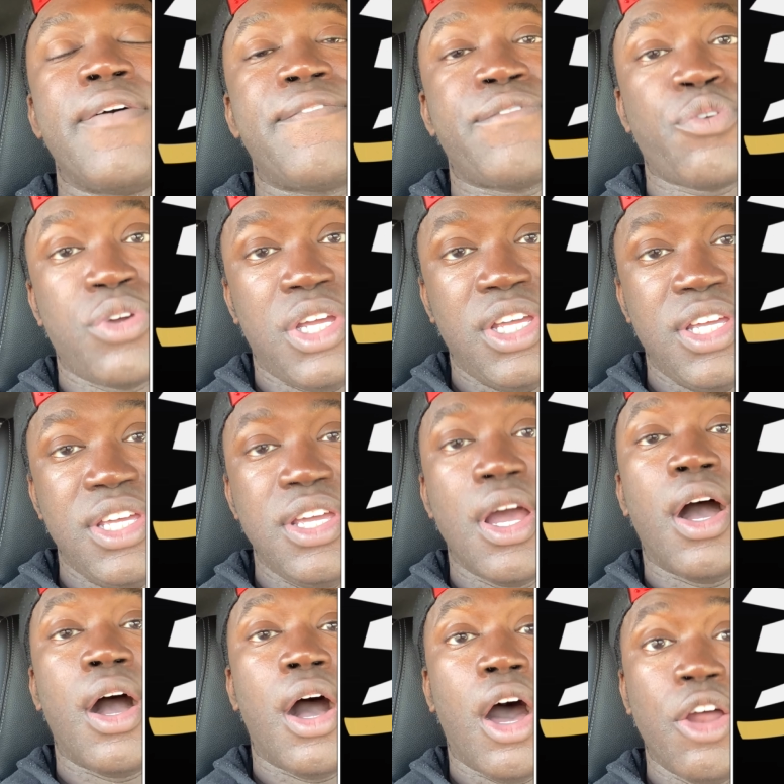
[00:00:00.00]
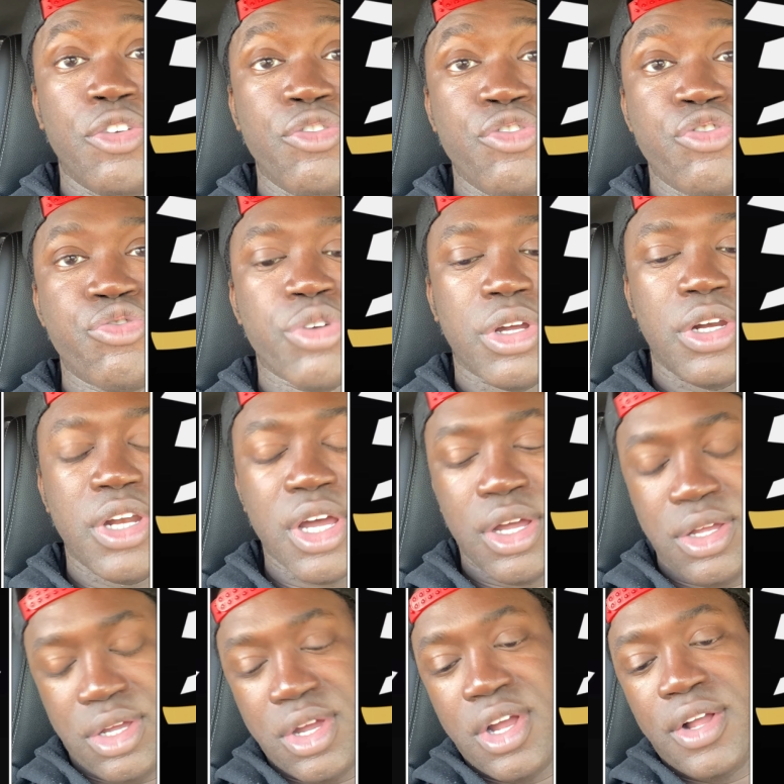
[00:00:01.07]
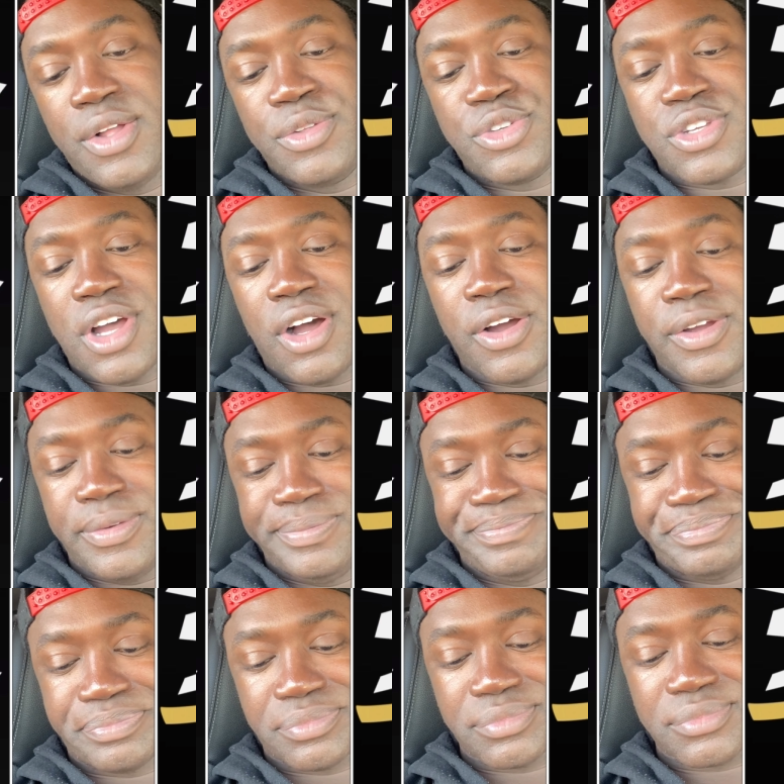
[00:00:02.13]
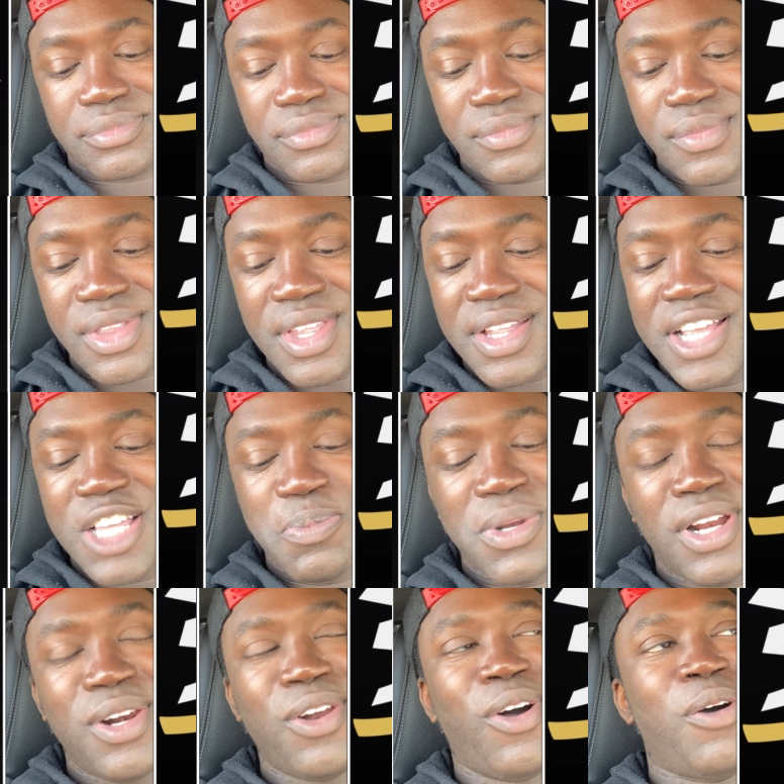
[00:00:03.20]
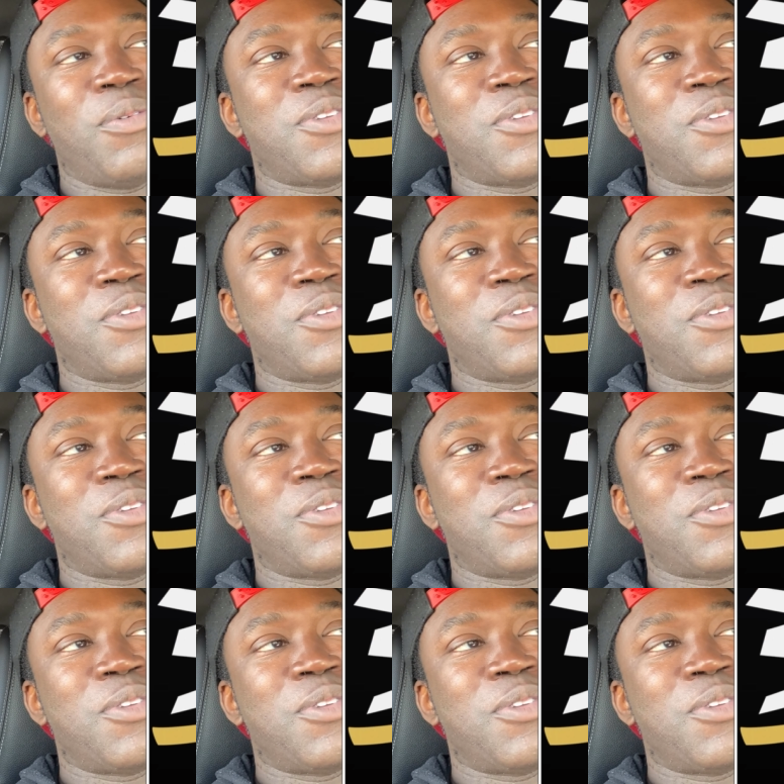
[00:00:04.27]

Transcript: 300. So there's been a lot